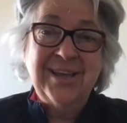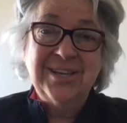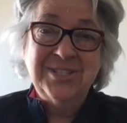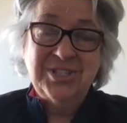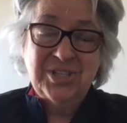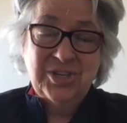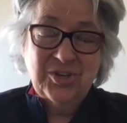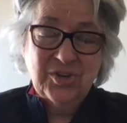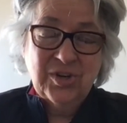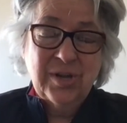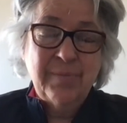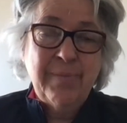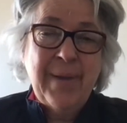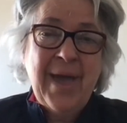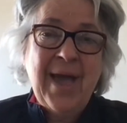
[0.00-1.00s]
She took
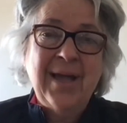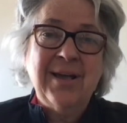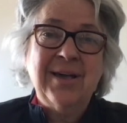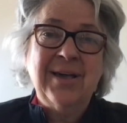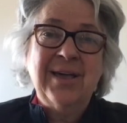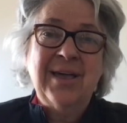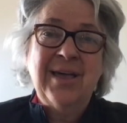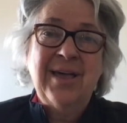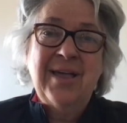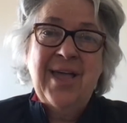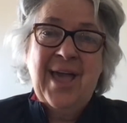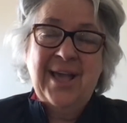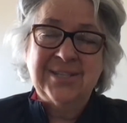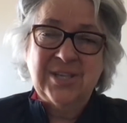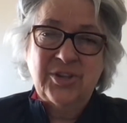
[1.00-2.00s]
him back
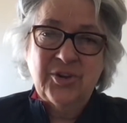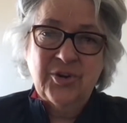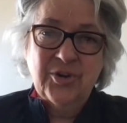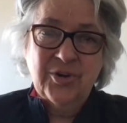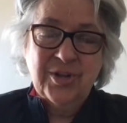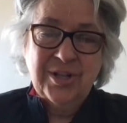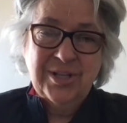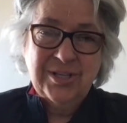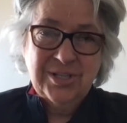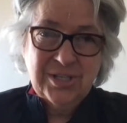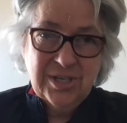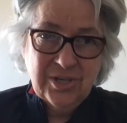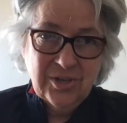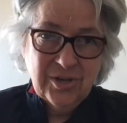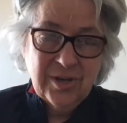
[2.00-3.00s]
as a turtle. She
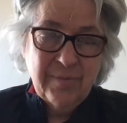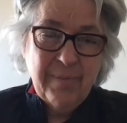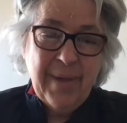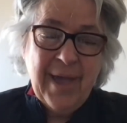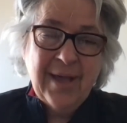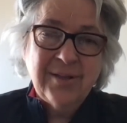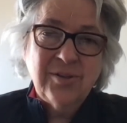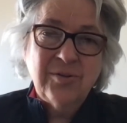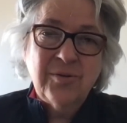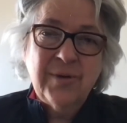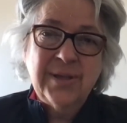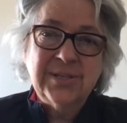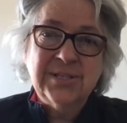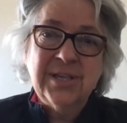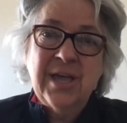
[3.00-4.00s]
took him back to
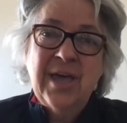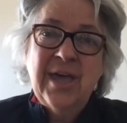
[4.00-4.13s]
his